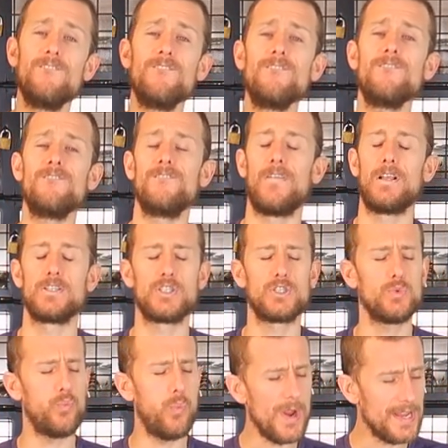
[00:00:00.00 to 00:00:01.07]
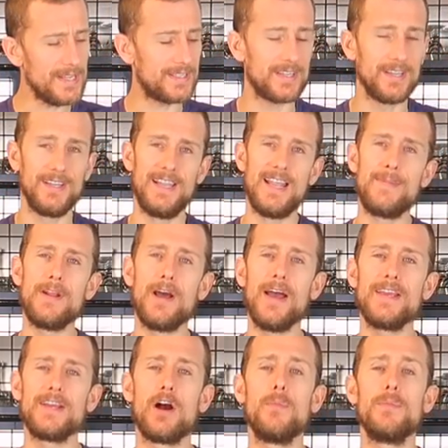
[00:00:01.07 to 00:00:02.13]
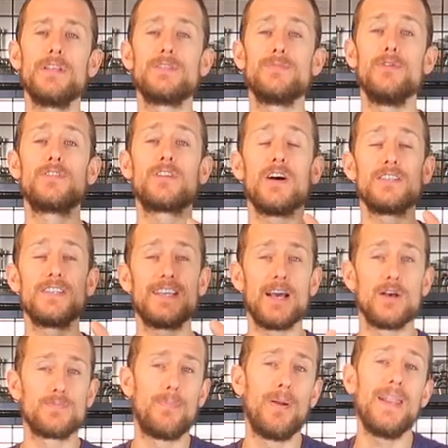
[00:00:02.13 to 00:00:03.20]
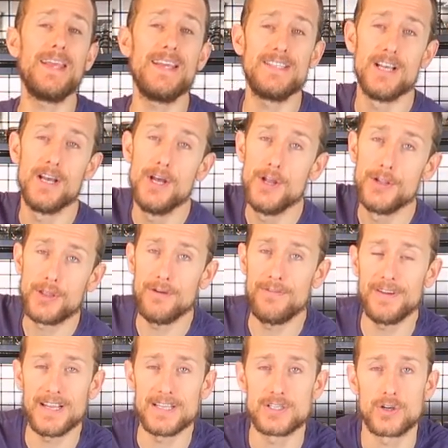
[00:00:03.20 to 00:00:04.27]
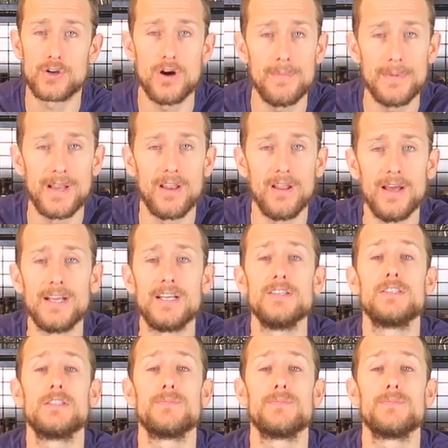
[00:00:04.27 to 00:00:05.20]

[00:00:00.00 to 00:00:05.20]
Mm, sweet. Let me know how you got on with these moves, guys and girls. Please don't forget to comment, like, and